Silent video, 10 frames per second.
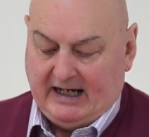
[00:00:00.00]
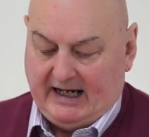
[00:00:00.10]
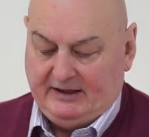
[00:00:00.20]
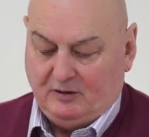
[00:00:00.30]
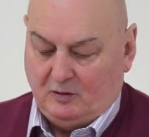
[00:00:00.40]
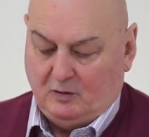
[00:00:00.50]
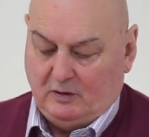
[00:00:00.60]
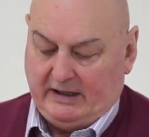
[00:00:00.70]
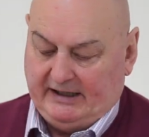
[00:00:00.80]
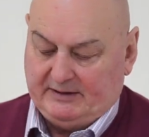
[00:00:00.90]
and
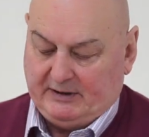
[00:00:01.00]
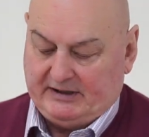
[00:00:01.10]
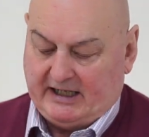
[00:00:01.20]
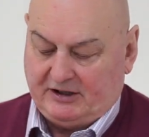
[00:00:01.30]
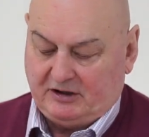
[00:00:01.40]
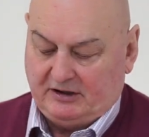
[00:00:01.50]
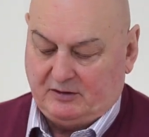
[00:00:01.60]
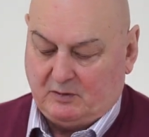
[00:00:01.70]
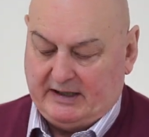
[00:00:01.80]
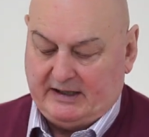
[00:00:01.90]
all his
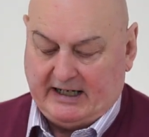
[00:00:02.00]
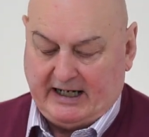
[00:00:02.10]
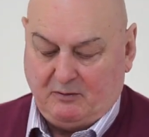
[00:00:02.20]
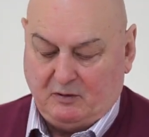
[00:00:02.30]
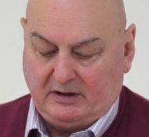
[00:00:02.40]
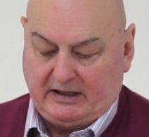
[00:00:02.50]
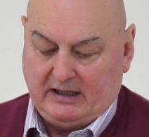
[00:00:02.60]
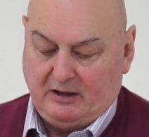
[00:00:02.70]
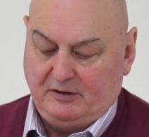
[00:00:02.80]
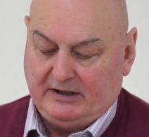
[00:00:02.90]
possessions one day would
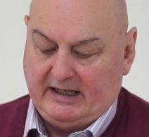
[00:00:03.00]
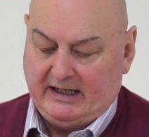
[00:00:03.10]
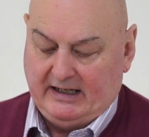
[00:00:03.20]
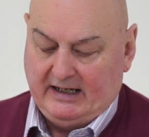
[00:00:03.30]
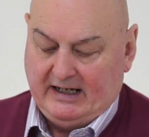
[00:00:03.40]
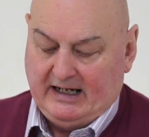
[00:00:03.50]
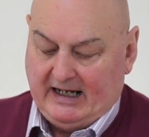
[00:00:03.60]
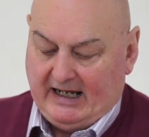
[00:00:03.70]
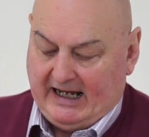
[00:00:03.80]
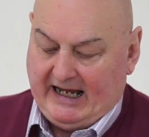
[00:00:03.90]
go to the
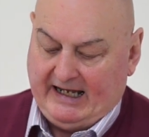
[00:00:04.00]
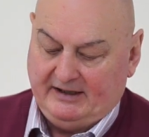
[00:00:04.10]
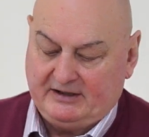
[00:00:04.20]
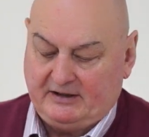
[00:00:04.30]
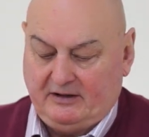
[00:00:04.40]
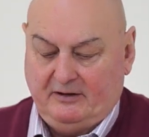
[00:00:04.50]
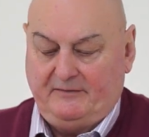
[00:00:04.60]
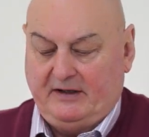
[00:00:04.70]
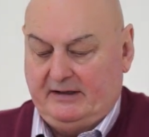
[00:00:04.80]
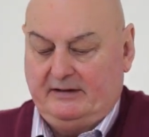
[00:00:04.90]
hands
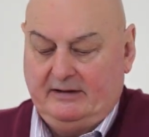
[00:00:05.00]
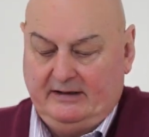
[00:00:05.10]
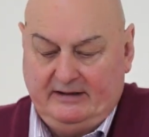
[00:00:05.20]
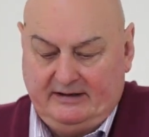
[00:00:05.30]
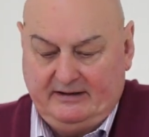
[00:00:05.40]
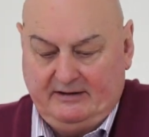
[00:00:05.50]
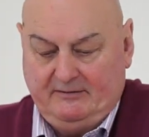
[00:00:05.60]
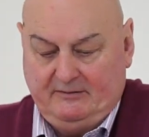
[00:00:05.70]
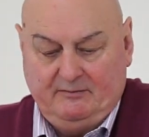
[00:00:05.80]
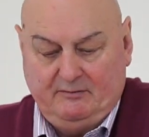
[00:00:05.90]
of the
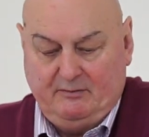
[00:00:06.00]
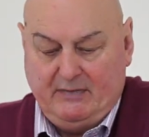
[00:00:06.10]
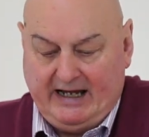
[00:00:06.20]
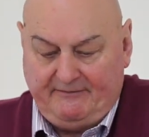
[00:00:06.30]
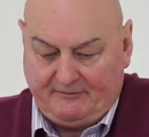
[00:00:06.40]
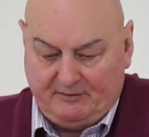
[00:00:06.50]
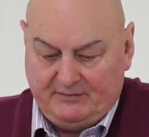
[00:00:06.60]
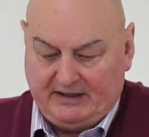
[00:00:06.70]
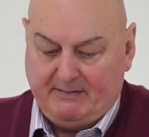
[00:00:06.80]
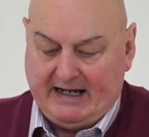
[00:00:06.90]
man
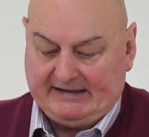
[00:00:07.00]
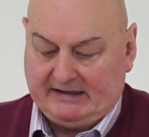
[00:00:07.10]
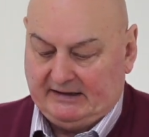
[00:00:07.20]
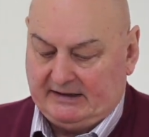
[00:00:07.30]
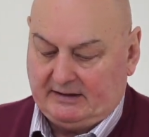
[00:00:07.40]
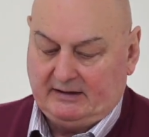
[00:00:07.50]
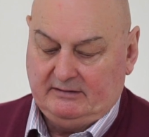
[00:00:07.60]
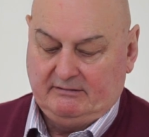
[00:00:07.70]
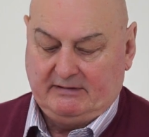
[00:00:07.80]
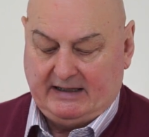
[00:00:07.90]
from Damascus.
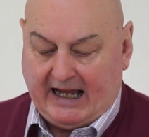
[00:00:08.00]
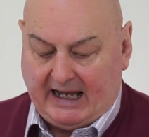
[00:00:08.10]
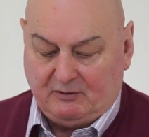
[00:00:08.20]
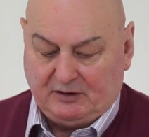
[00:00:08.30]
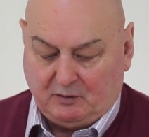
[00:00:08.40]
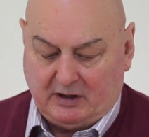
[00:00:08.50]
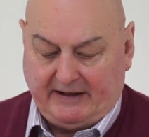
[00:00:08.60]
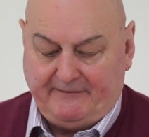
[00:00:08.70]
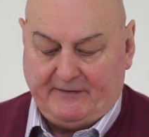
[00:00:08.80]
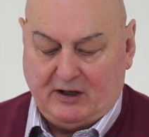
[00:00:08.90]
That was what
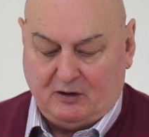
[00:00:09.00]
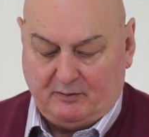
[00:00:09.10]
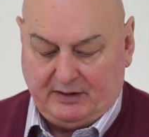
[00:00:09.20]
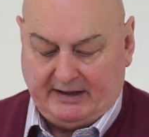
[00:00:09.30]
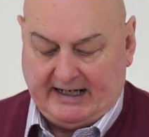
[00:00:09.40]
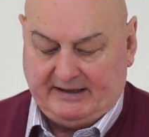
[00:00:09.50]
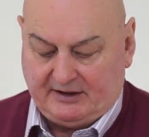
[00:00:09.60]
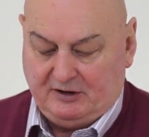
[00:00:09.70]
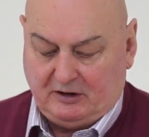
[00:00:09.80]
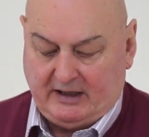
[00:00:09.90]
he felt, but
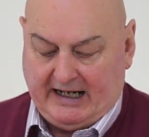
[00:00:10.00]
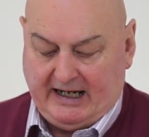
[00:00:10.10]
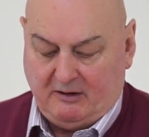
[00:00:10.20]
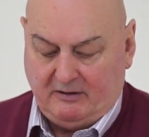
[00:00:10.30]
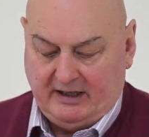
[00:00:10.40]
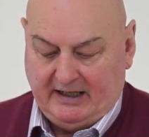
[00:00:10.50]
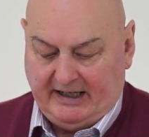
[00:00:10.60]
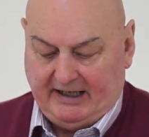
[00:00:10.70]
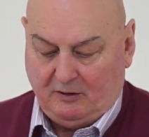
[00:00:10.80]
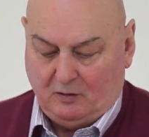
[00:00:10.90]
that's not how
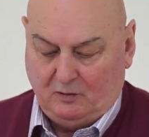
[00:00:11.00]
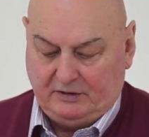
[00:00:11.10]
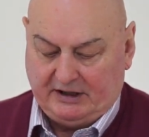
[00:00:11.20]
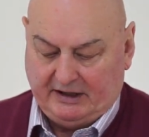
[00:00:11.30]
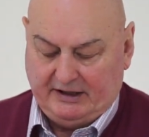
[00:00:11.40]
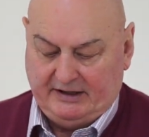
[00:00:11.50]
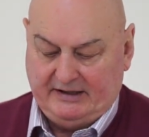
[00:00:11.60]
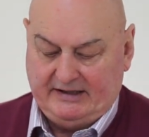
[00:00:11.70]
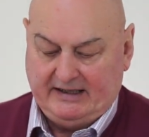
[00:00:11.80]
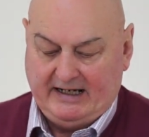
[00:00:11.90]
it all
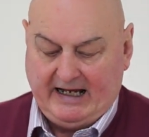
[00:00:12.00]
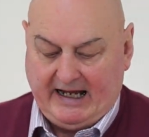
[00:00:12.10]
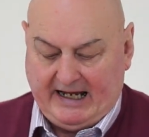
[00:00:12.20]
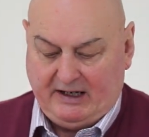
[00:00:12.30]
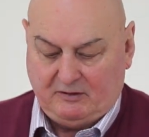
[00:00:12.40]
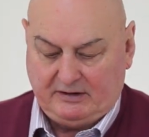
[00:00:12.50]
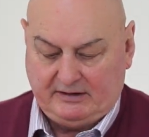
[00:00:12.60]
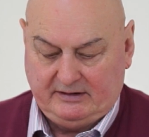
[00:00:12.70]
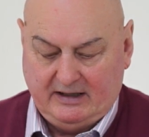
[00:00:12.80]
turned out.